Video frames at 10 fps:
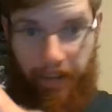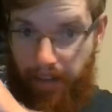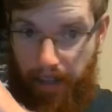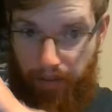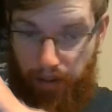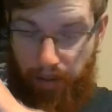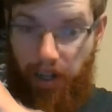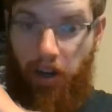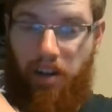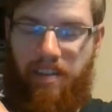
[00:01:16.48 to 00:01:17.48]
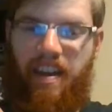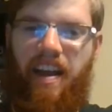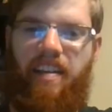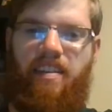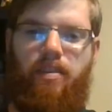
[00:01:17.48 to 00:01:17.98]
I think every great artist
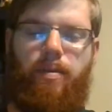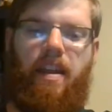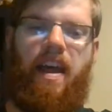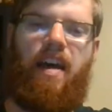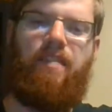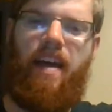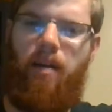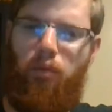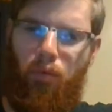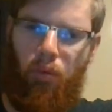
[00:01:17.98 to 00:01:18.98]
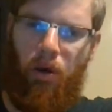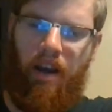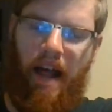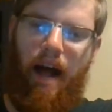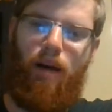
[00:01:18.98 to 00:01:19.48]
has this, where they have that
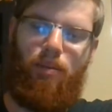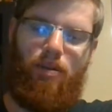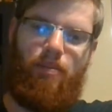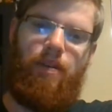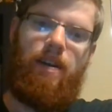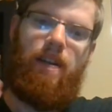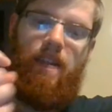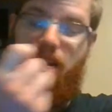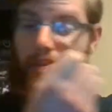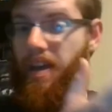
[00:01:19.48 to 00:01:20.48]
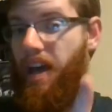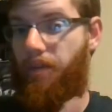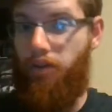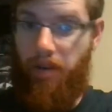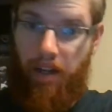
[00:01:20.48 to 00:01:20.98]
one album. They may have
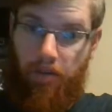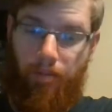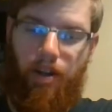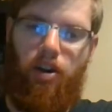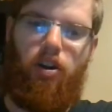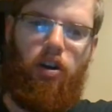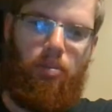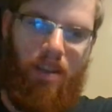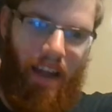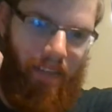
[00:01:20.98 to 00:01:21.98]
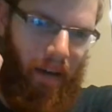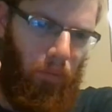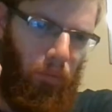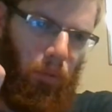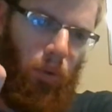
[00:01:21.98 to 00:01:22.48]
a great career, but they had that
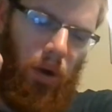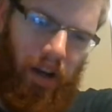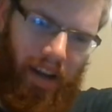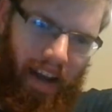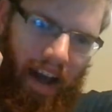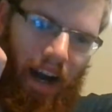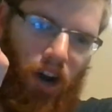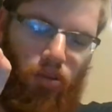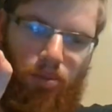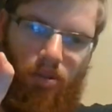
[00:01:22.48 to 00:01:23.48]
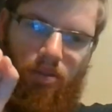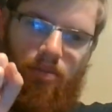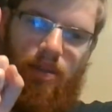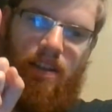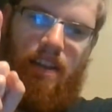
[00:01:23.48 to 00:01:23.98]
one
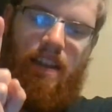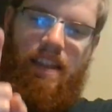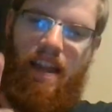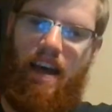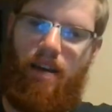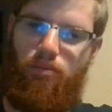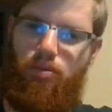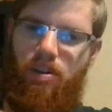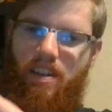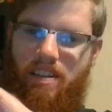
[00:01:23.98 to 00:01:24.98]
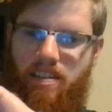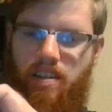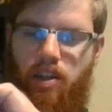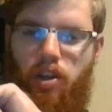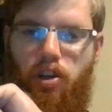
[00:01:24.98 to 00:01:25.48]
album that was